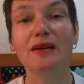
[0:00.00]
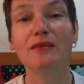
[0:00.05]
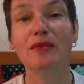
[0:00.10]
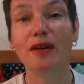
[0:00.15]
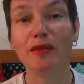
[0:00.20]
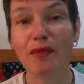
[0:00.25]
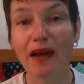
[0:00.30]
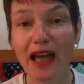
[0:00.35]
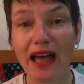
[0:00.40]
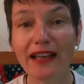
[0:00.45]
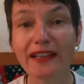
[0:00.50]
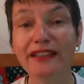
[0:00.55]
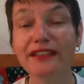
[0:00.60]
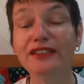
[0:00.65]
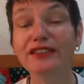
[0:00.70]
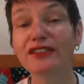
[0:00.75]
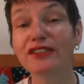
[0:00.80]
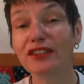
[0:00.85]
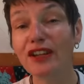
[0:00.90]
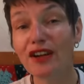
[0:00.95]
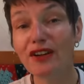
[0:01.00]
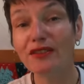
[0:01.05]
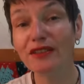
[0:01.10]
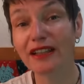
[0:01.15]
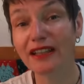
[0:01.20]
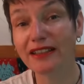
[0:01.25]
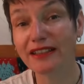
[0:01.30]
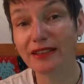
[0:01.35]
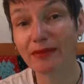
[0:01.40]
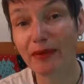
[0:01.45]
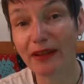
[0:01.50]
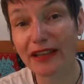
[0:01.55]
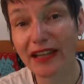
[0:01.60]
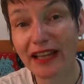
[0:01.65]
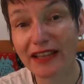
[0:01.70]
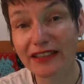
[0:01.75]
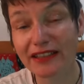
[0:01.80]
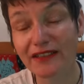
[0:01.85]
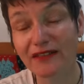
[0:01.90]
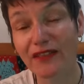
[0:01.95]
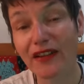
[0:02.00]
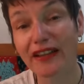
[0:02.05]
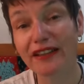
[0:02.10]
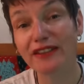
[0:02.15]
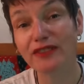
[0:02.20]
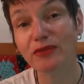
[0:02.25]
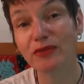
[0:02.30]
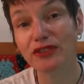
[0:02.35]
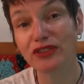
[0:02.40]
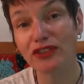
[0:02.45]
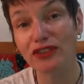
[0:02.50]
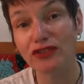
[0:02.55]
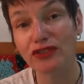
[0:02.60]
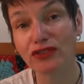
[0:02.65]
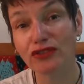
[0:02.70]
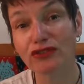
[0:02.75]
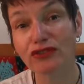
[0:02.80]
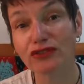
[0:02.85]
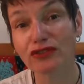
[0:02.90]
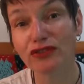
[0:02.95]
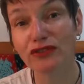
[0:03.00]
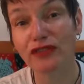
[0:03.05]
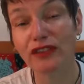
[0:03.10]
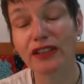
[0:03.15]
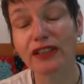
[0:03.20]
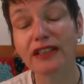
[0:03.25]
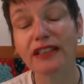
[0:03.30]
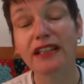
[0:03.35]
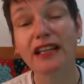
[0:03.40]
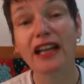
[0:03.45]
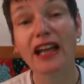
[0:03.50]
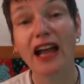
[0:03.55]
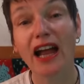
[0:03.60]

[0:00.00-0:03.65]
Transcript: But I'm heading slowly to my next event, which is Huddlesford,